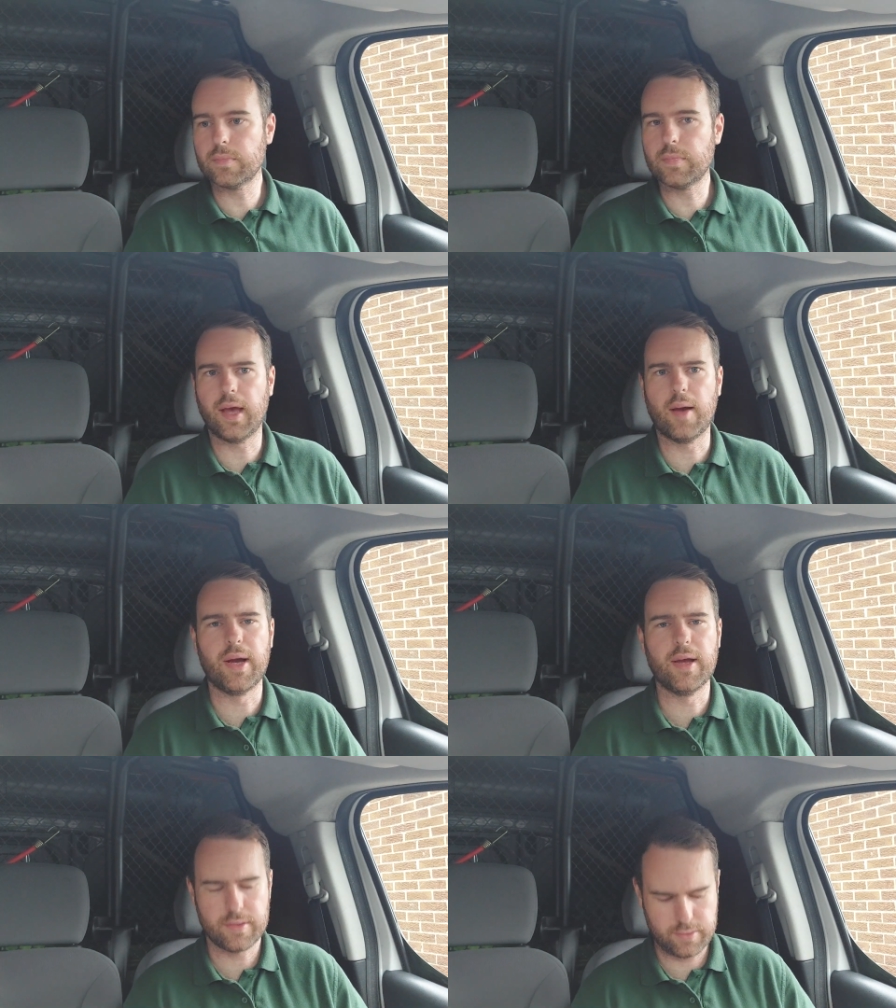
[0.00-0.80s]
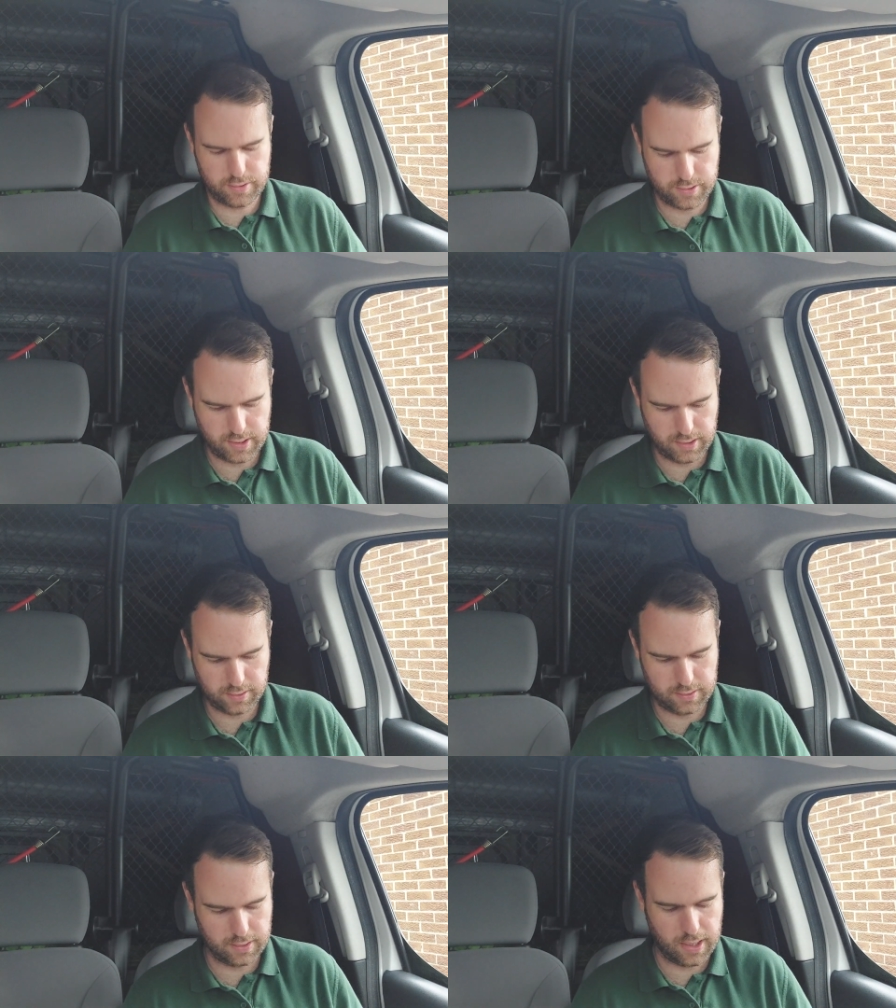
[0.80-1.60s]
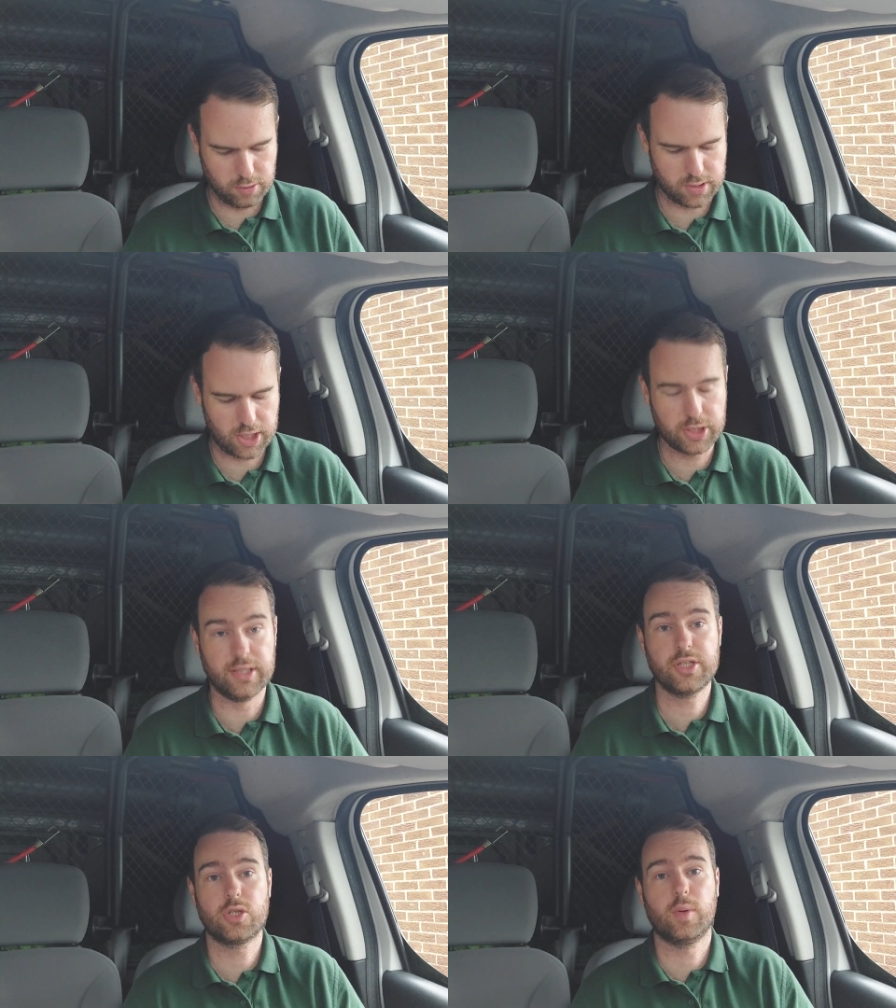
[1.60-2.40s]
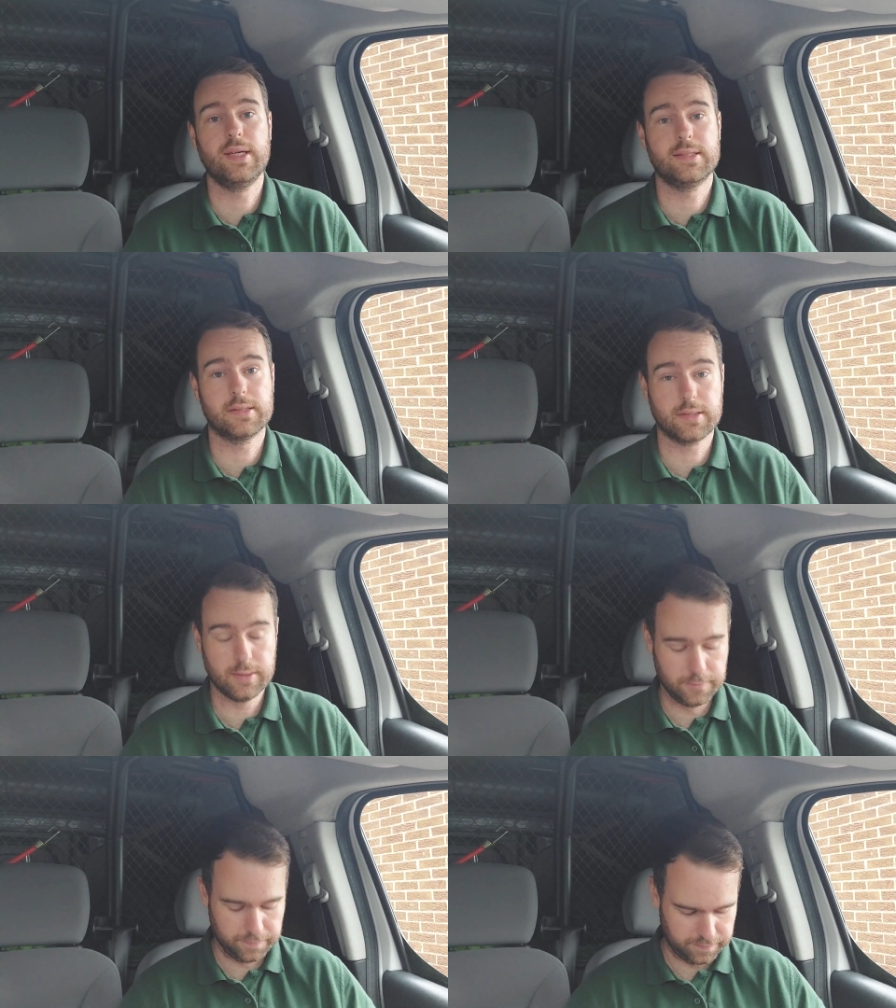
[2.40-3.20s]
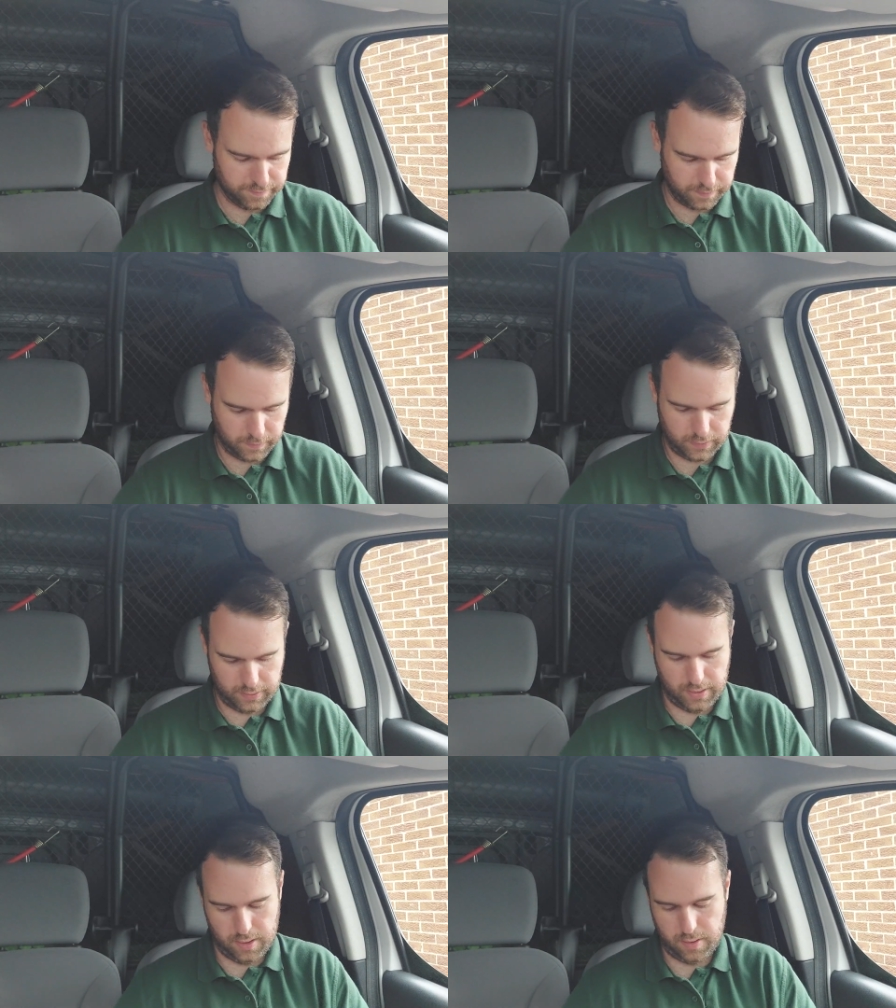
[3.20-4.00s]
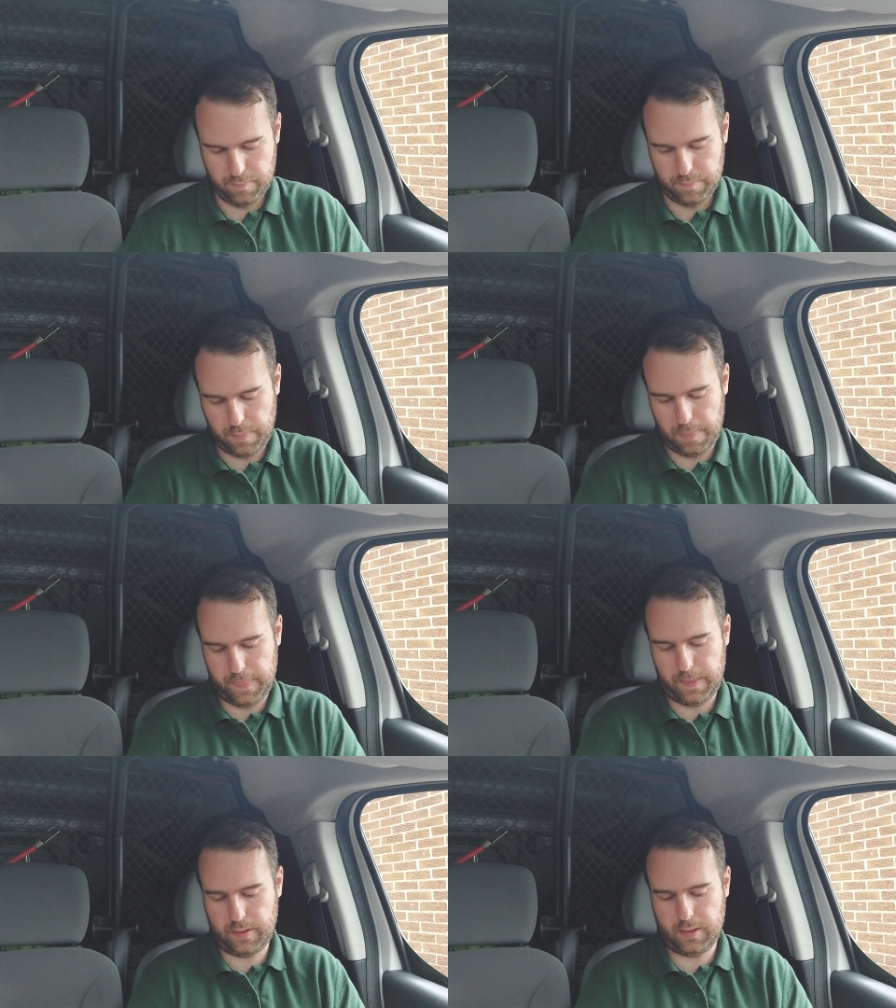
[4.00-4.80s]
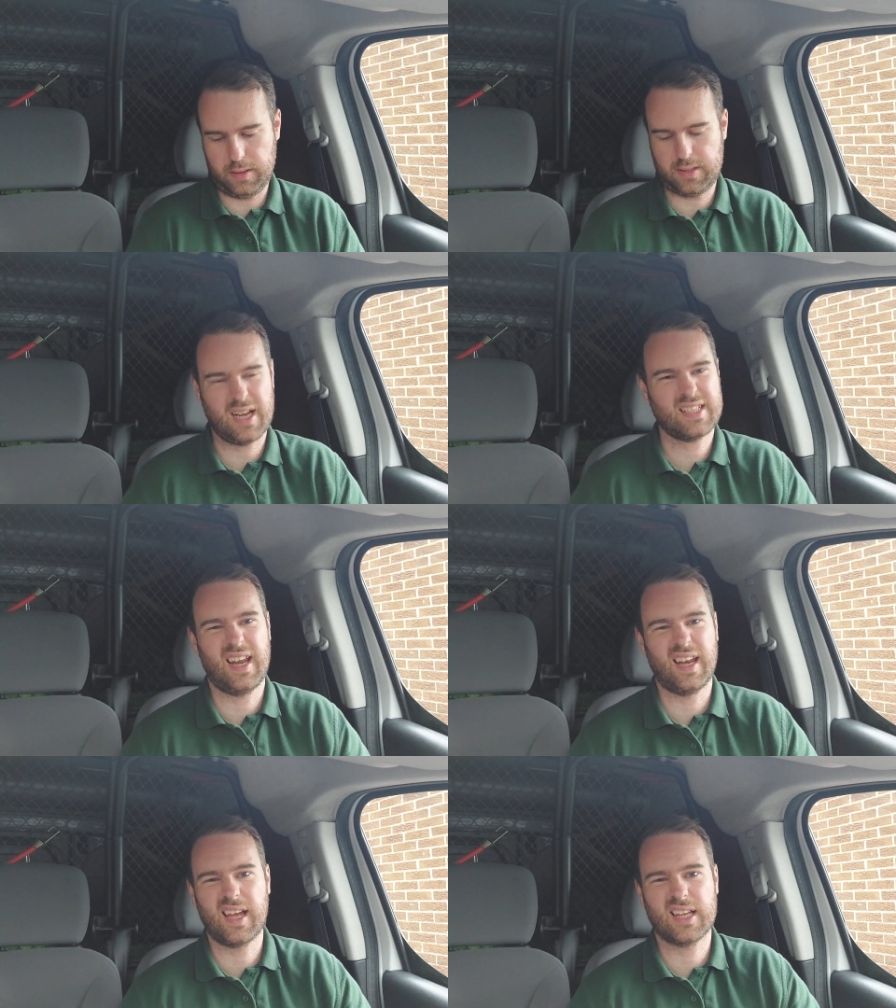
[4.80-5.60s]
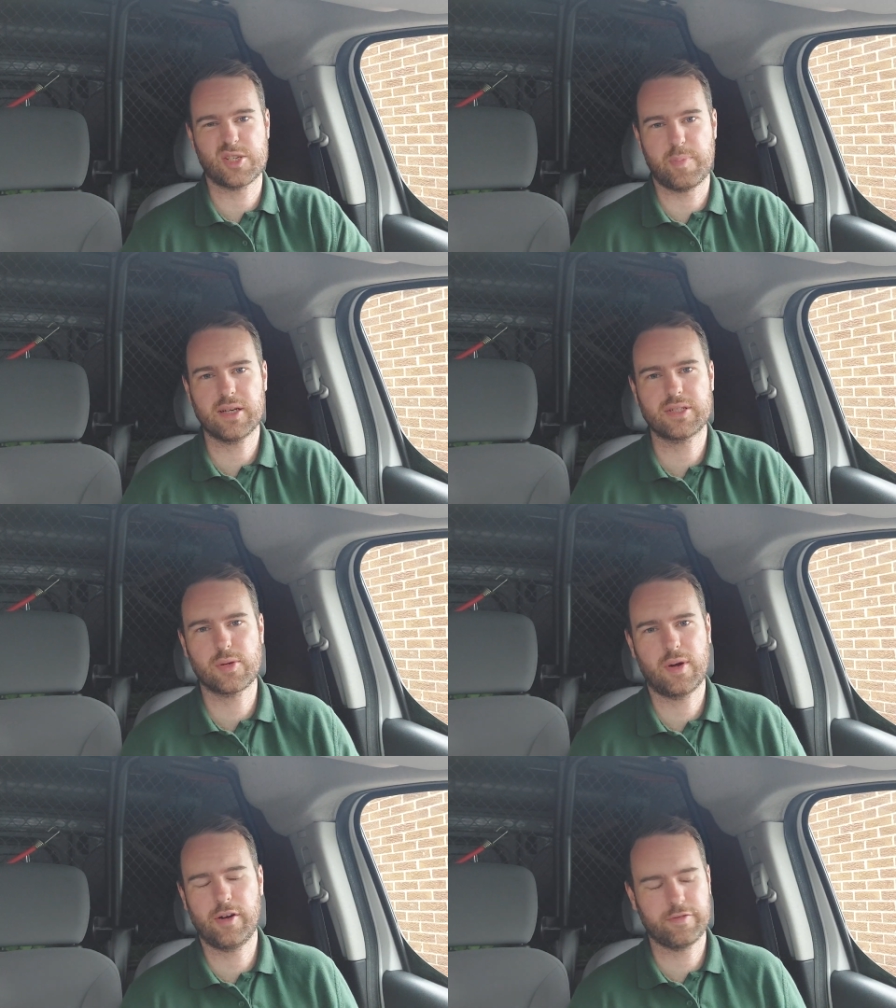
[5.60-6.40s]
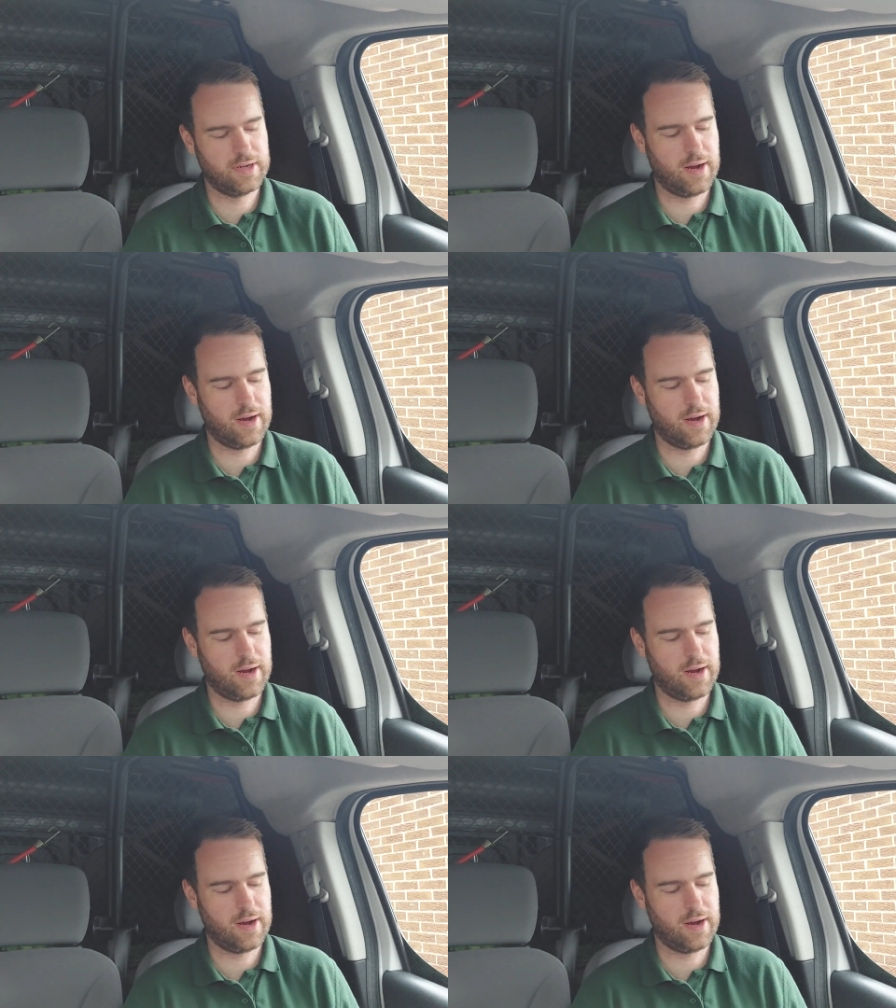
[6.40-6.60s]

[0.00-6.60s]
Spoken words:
Yeah, I might have taken it in the house. Actually, it's tweezers. Because I tend to get spelks quite often.